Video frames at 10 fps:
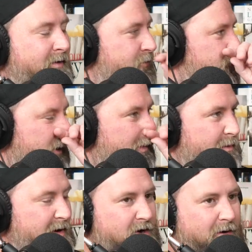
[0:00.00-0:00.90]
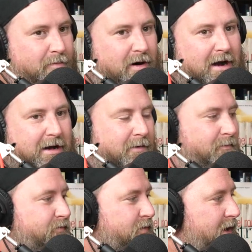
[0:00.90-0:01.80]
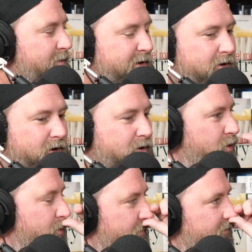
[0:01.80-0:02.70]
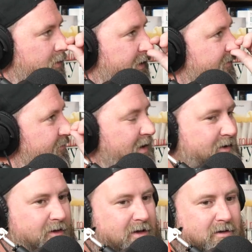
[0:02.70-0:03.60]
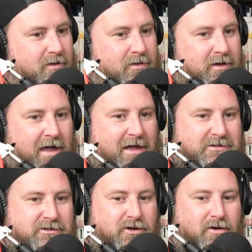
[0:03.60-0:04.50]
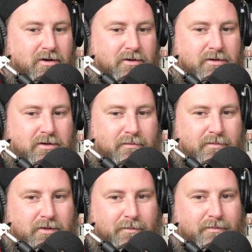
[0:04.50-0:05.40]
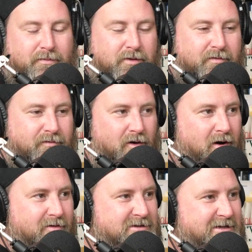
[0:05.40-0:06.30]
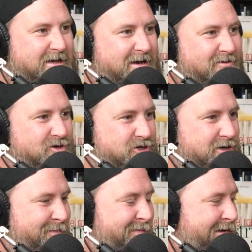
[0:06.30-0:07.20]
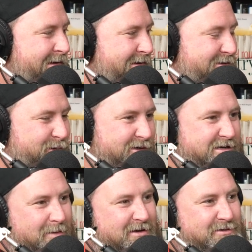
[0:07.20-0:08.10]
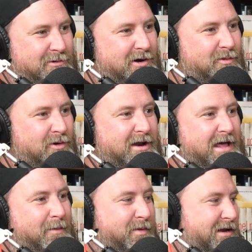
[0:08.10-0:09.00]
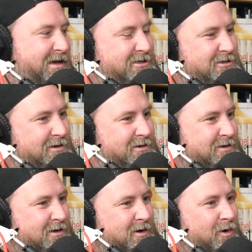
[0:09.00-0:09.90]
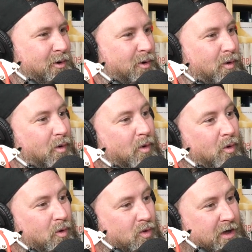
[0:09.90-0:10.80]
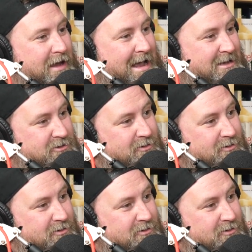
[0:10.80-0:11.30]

So we went on a break, and we got a call of like, "Fuck the the gas is on, and the the the fireys are here and shit." So we had to come back to work. What had happened? He turned all the gas